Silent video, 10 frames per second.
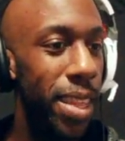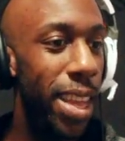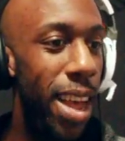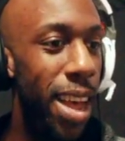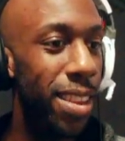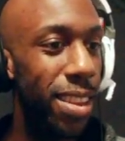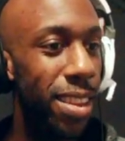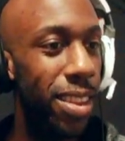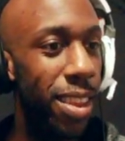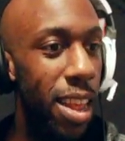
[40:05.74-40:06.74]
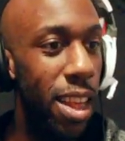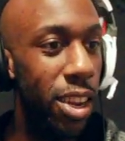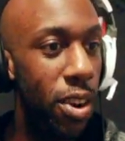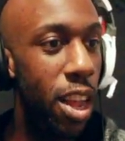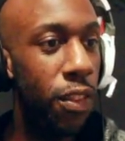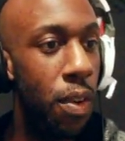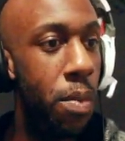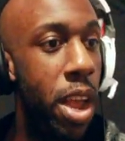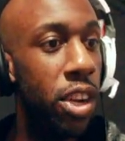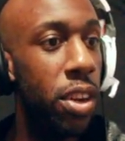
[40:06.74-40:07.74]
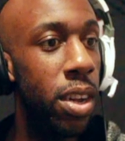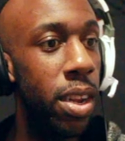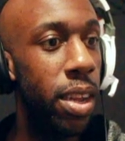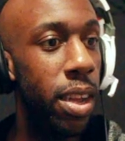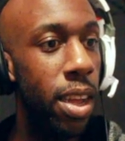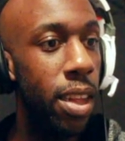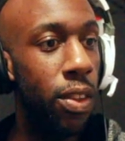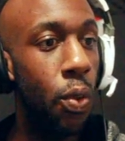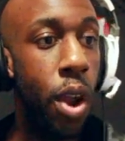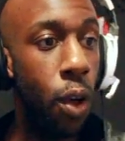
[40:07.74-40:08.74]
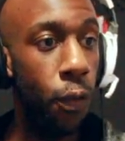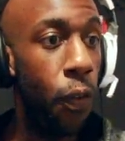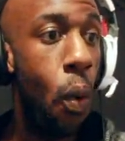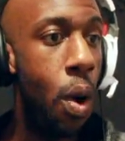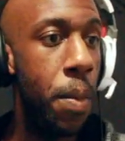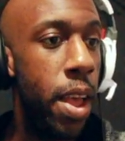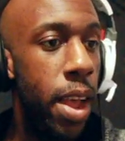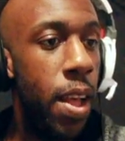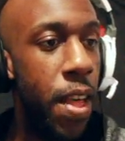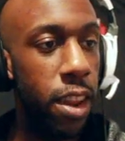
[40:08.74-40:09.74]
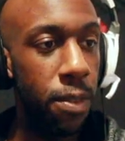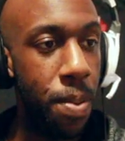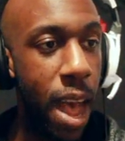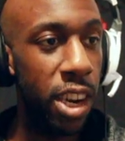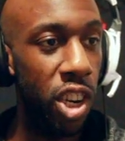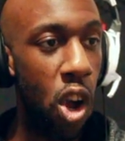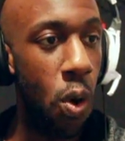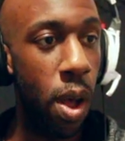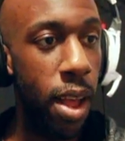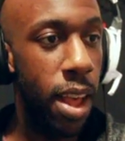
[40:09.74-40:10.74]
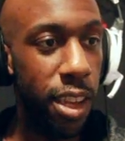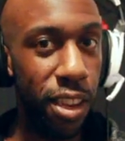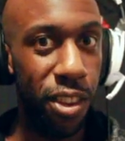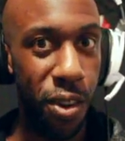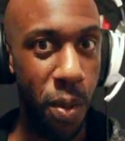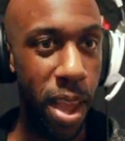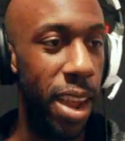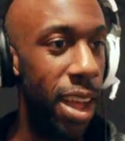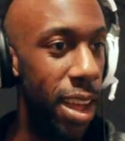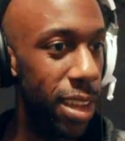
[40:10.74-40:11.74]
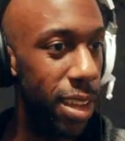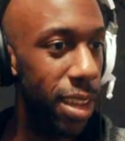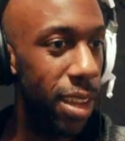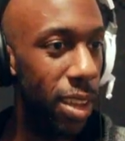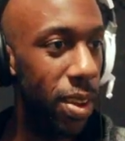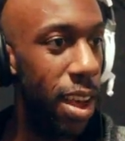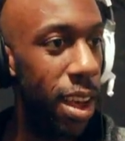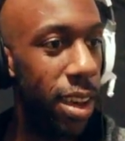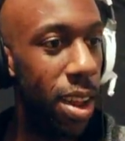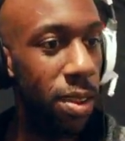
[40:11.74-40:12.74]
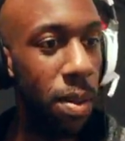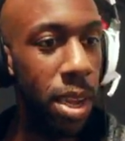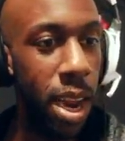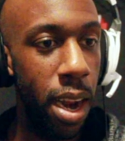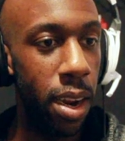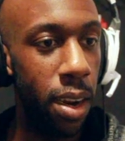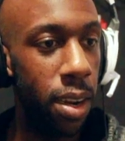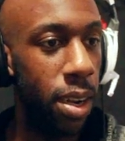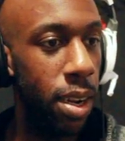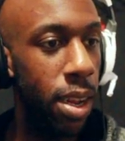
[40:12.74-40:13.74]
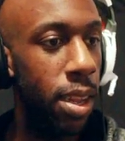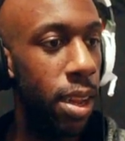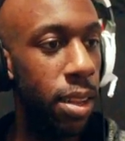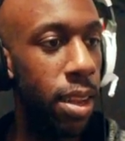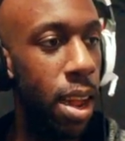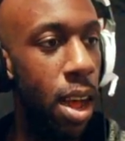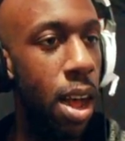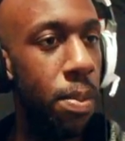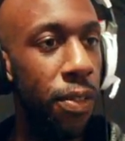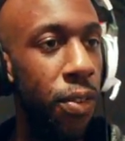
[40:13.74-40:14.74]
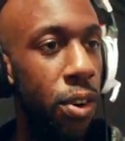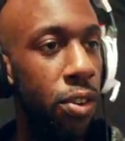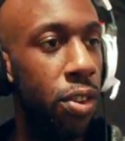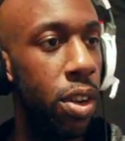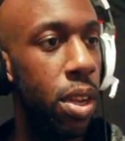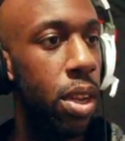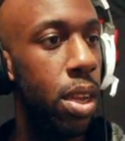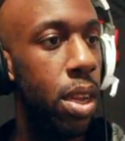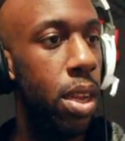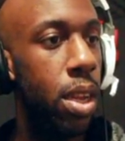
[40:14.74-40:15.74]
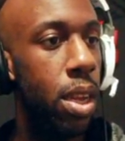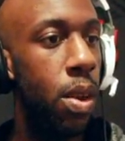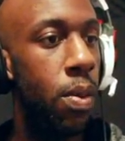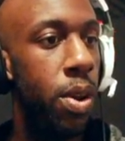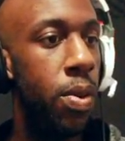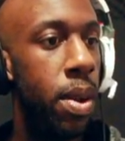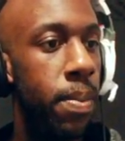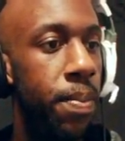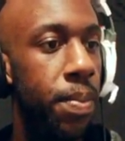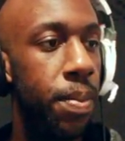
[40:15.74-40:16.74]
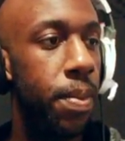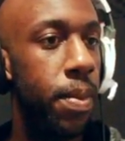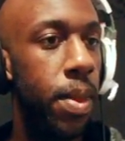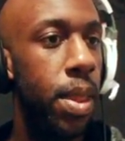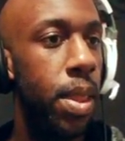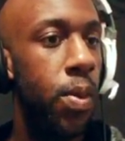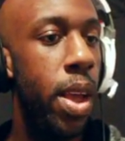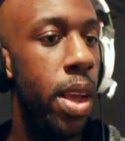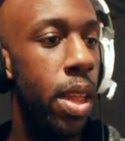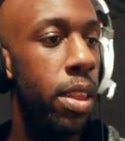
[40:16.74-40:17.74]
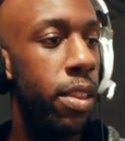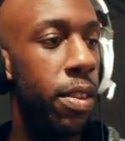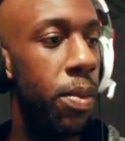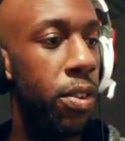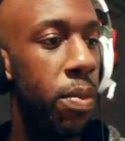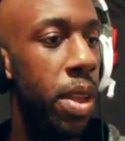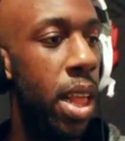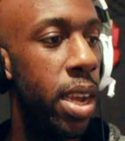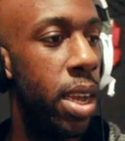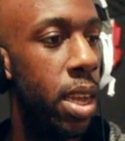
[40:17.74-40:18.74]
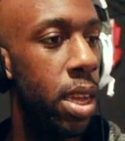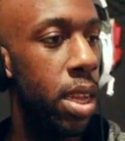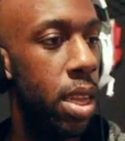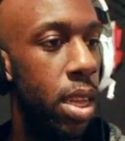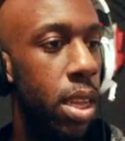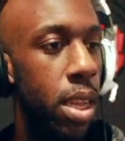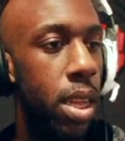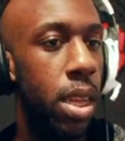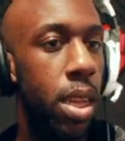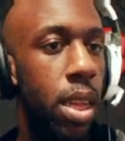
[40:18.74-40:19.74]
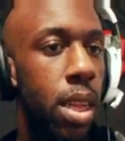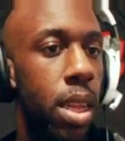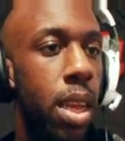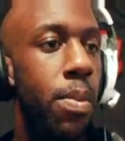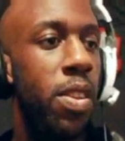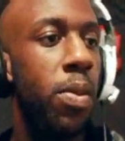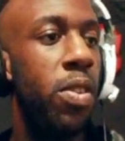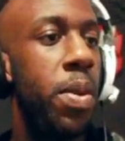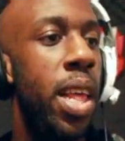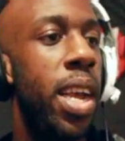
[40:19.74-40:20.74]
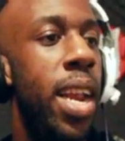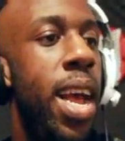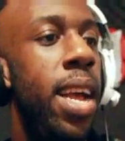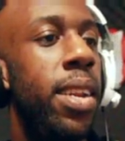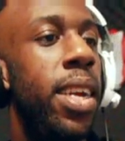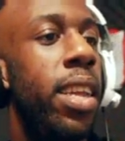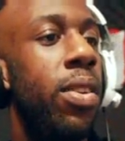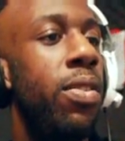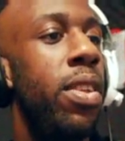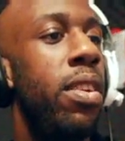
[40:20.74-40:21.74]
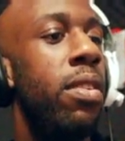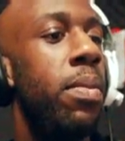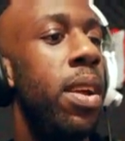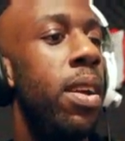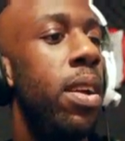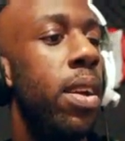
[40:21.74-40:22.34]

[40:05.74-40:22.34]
Yes. Transformation. The real form that is Banjo Kazooie. Okay, now it's time to get out of here. That's good. Uh, but first, I want to um. Wait, unless I'm supposed to be like a. Am I supposed to be like an ant to get those things up there?